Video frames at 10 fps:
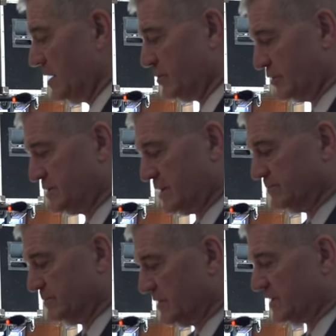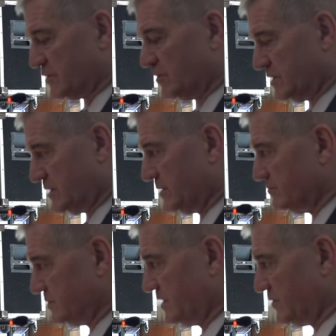But yeah, let's all uh,
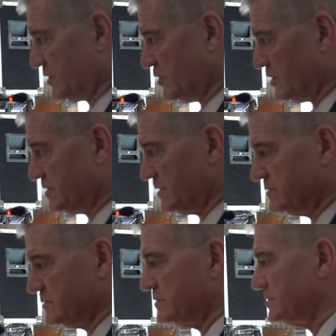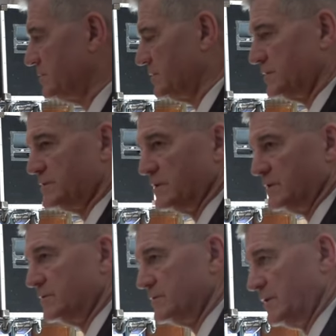give a thought to
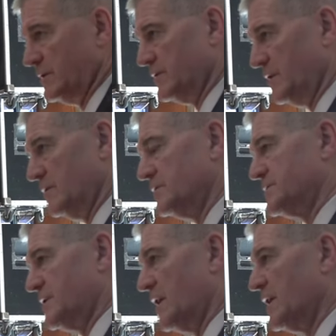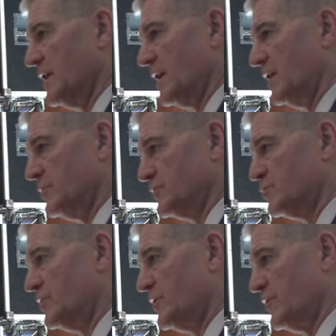uh, Neil today. And there was
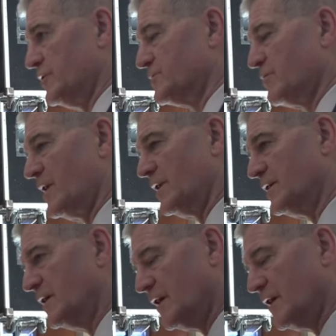one area as well,